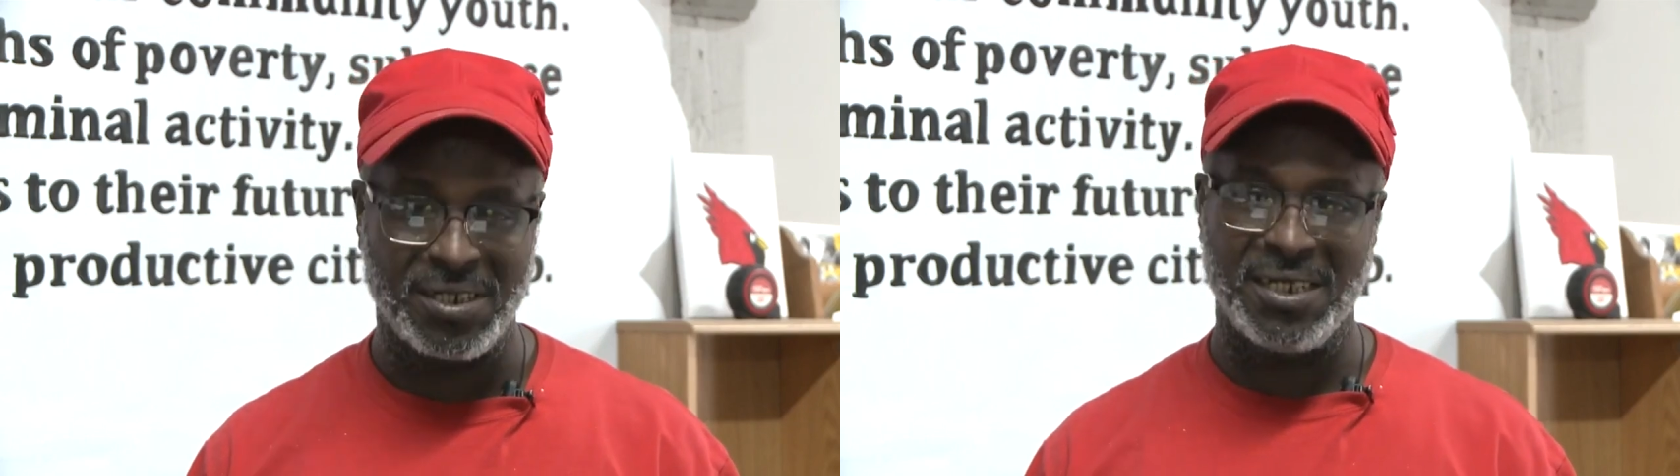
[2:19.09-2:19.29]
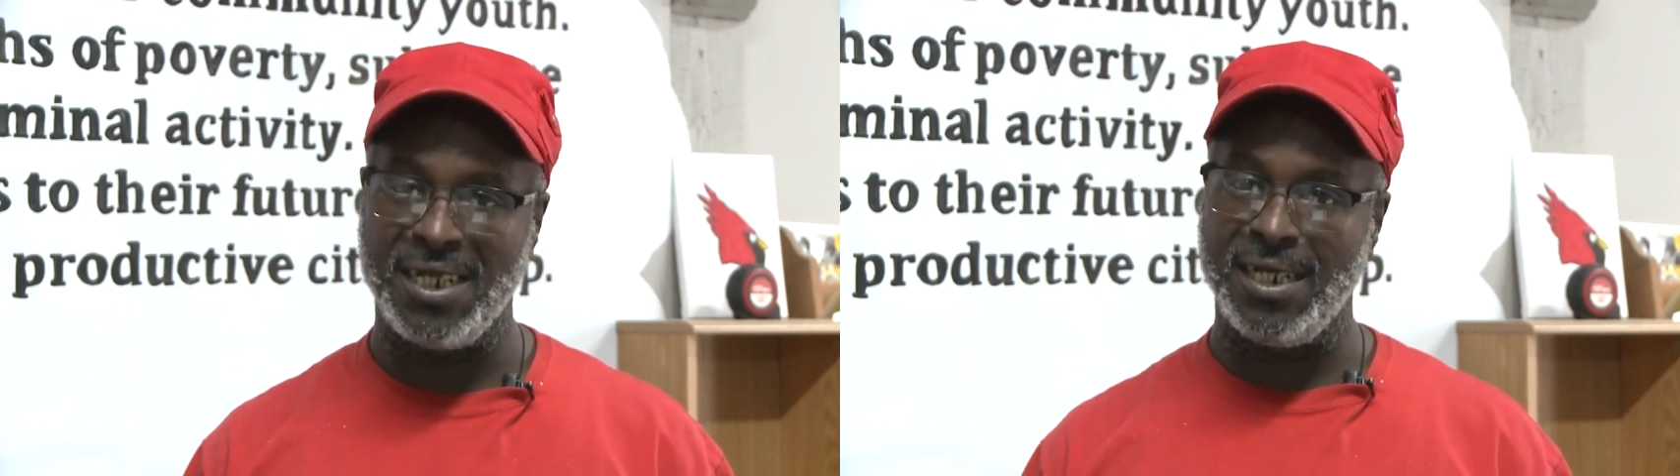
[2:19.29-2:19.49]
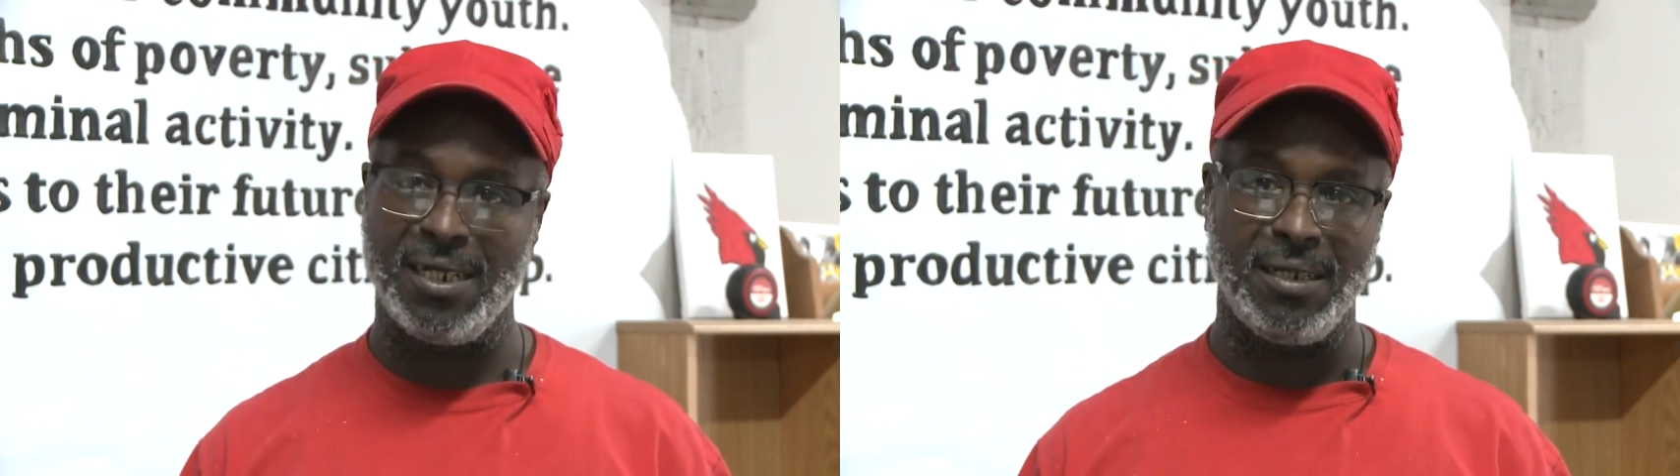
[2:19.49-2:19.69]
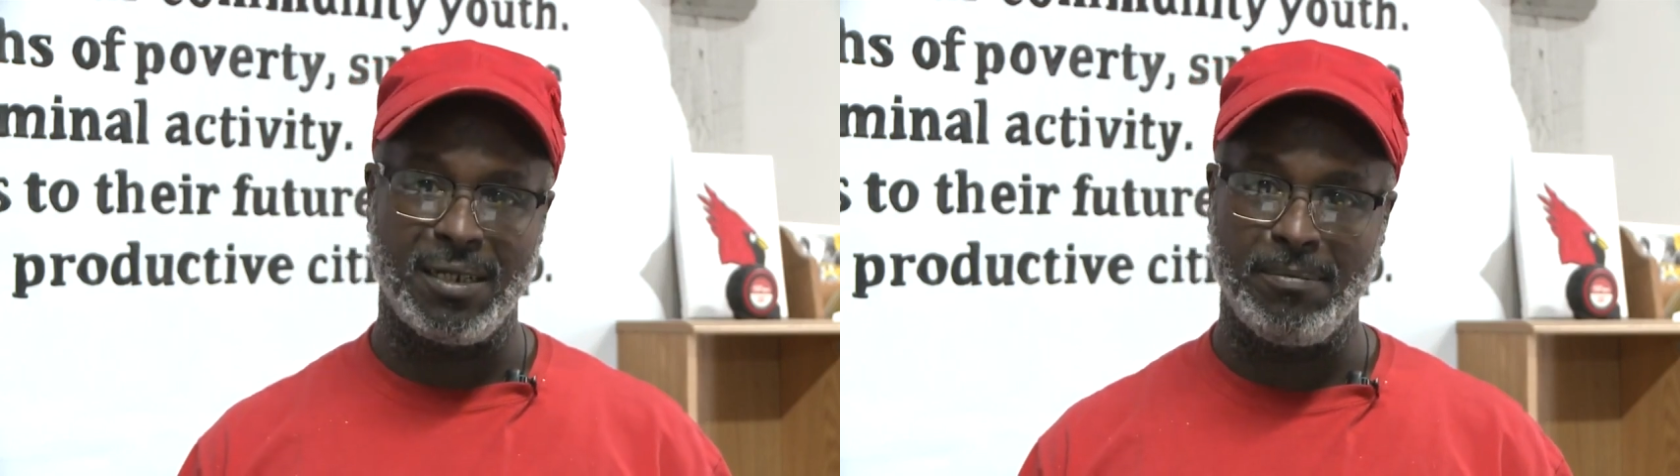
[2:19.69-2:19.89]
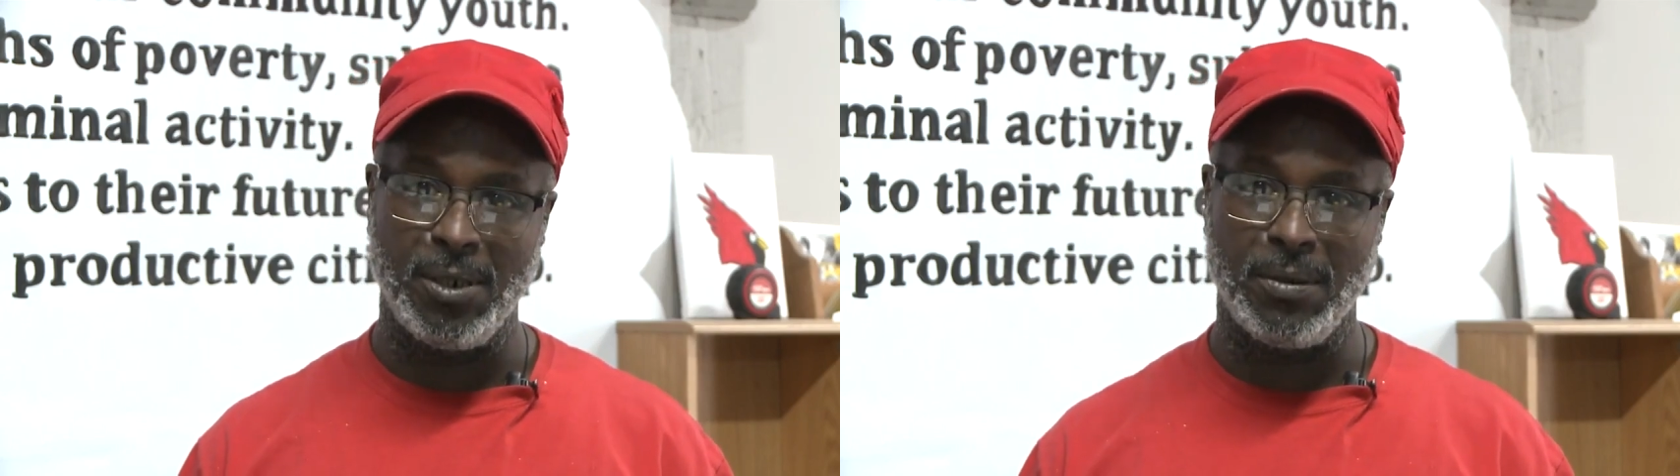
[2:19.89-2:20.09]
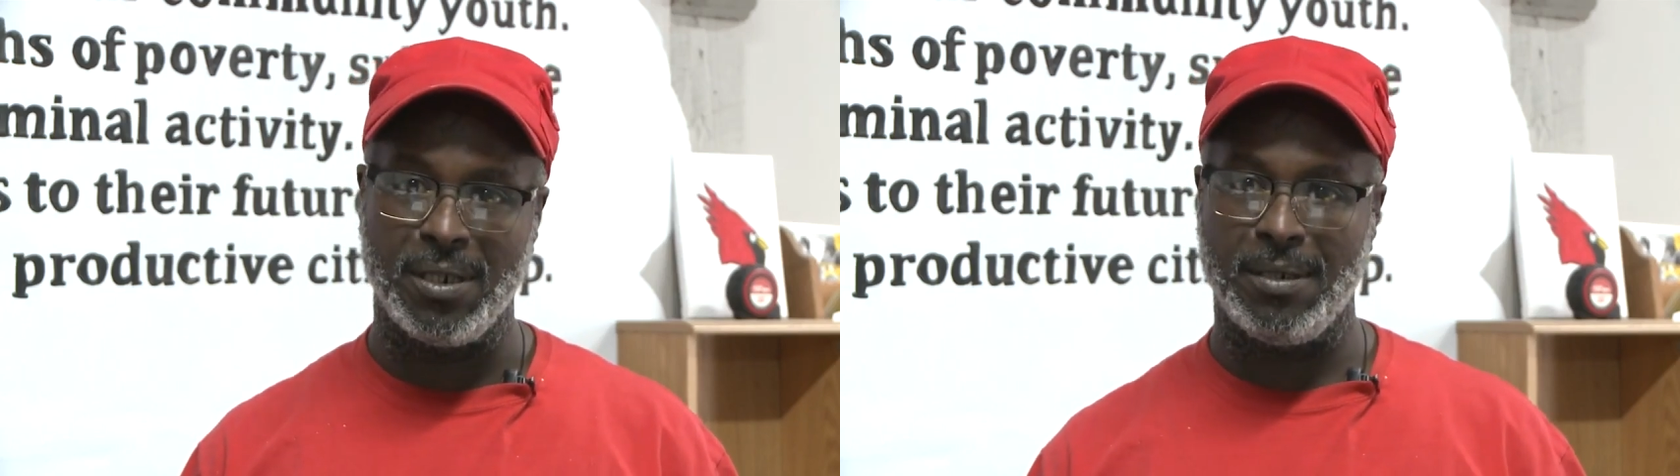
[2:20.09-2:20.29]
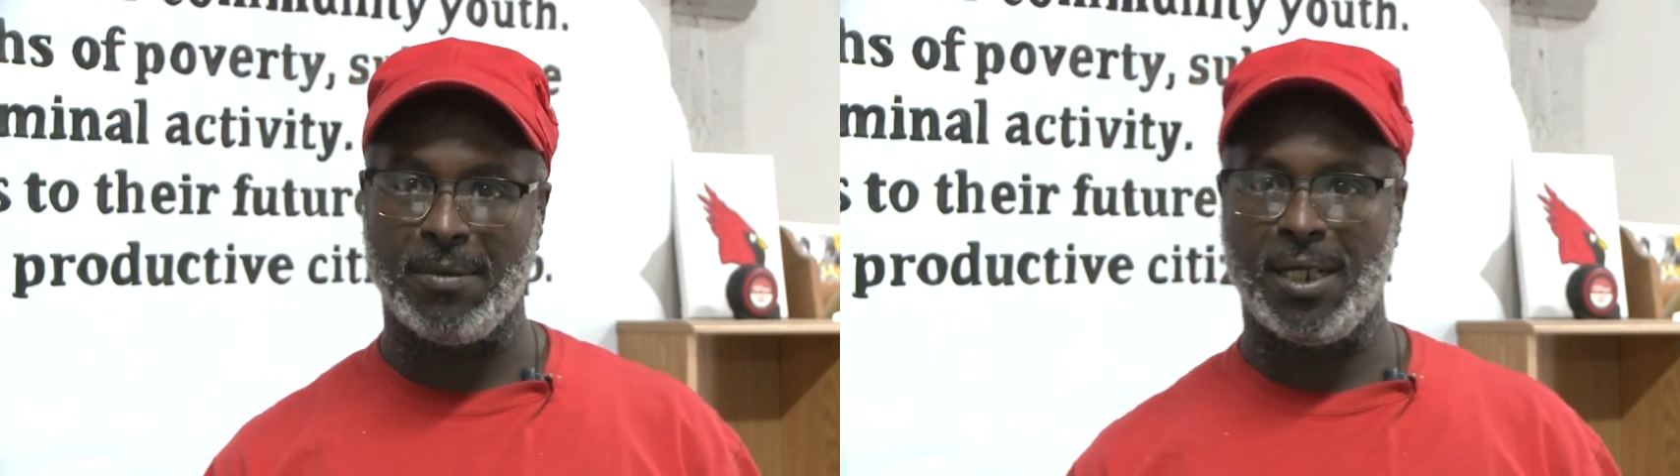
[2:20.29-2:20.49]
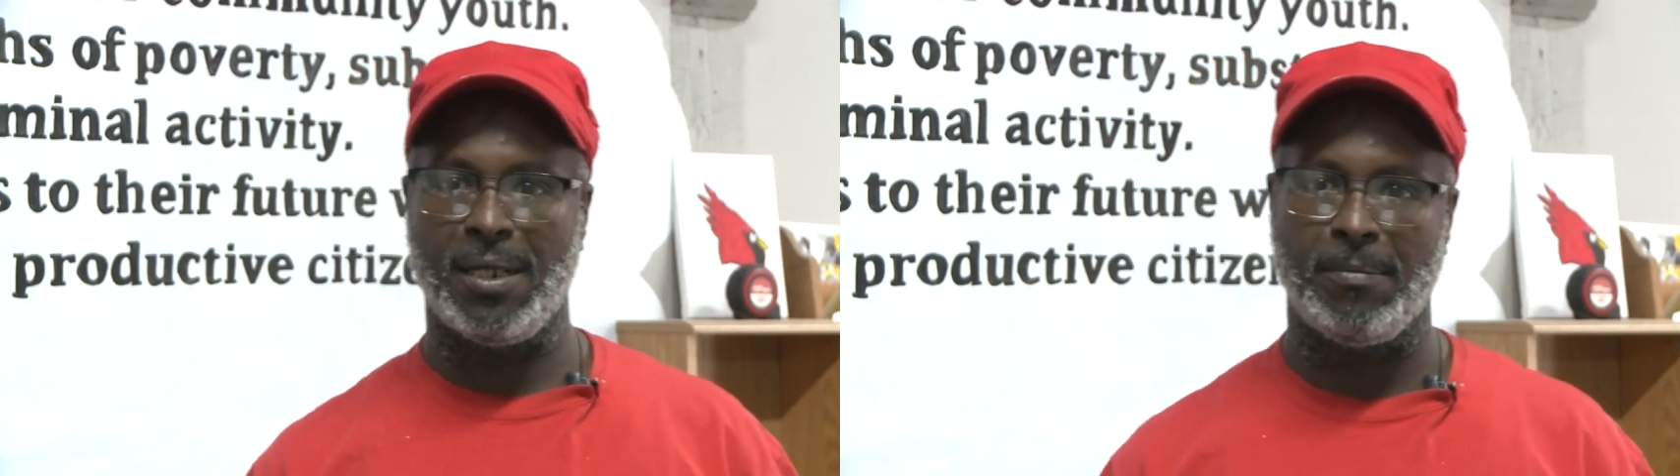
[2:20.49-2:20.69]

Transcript: a need in the community, man.